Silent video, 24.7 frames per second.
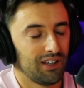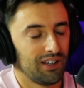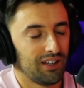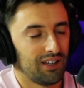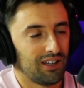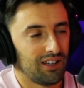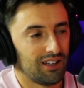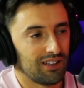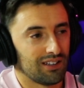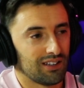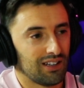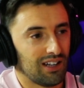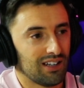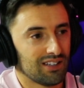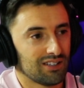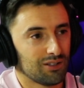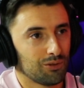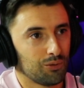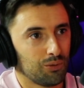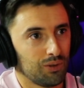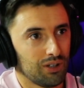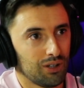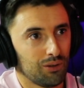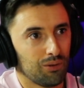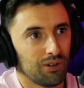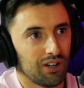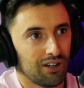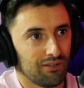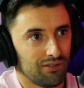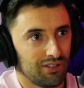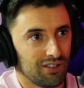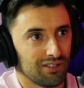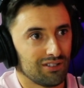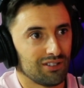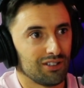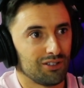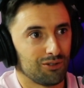And last week we have
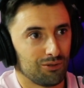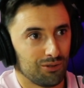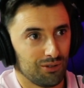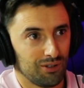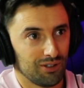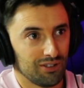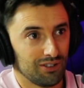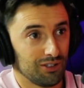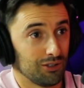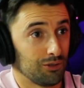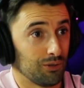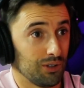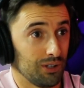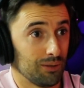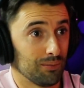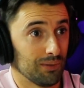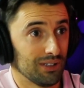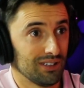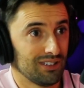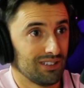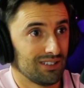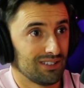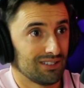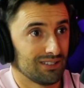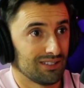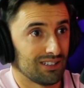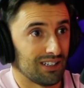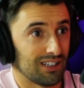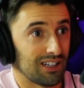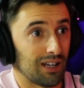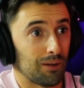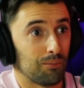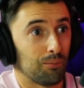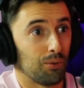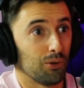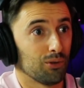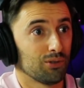done the treatment, and
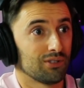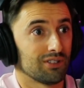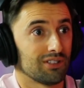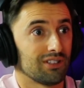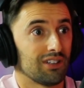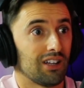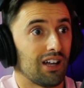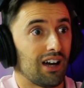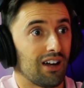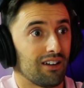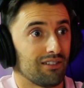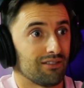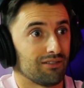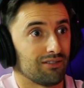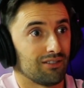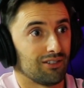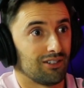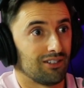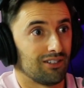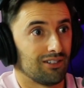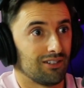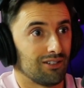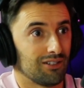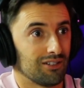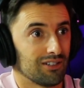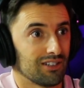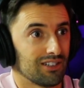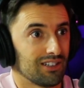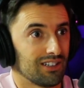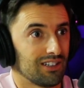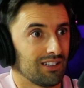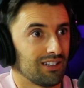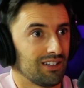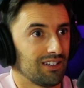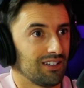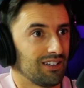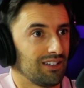I posted live on
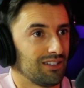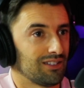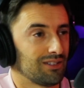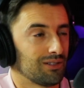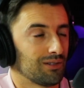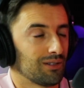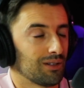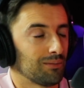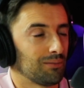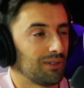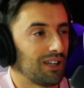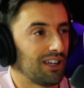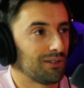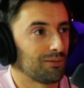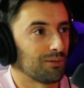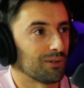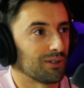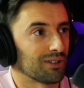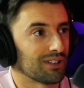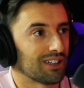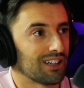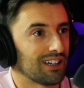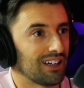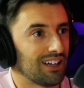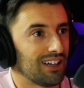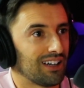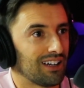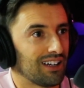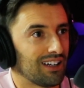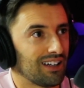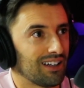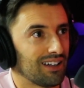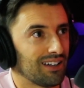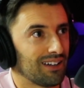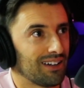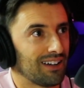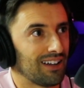the Instagram network,
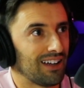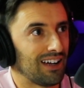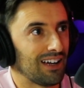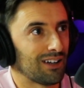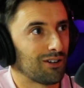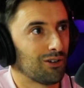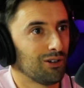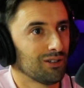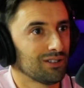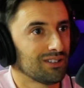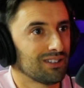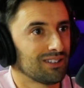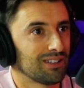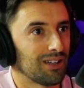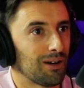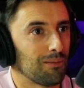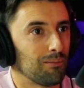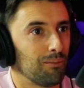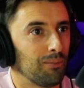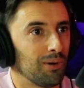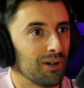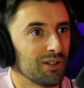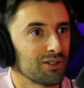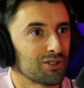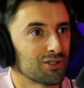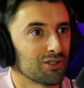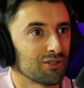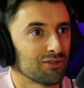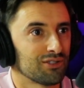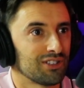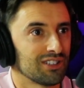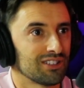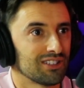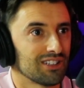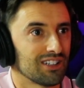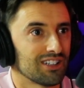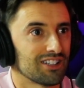and I got a bunch of
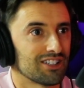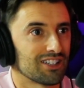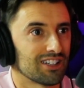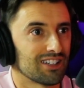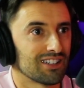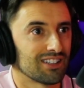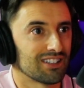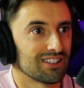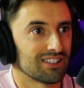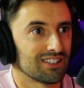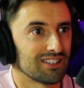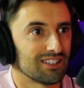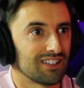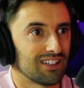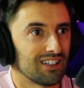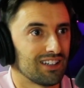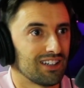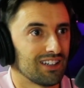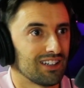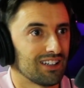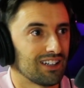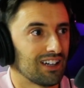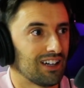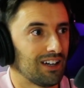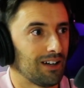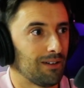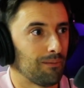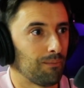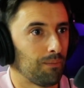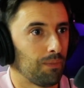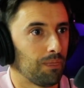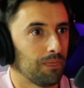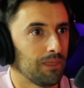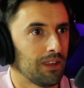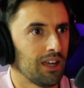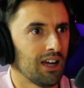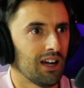dental hygienists saying,
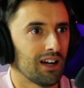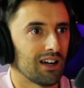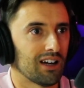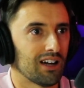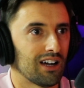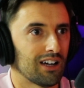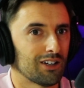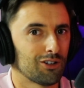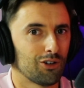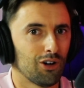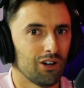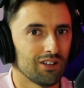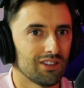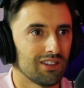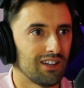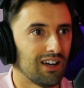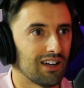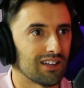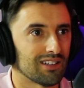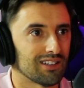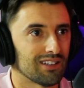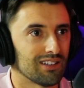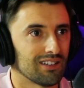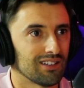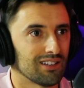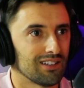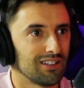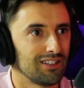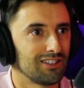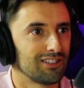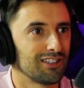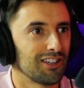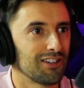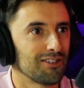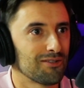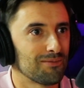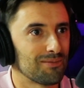yeah, I got that. It
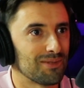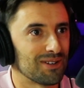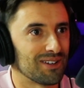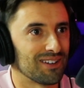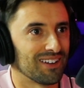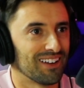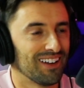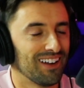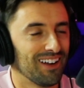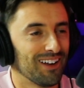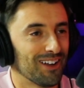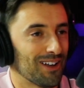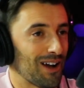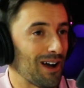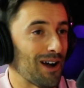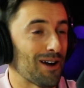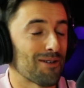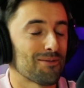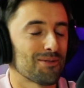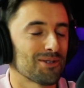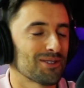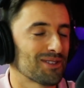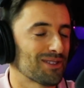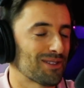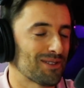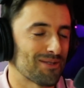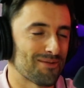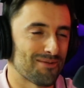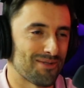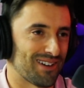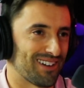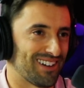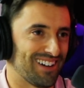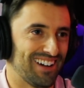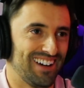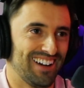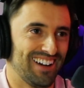saved me. I wasn't aware.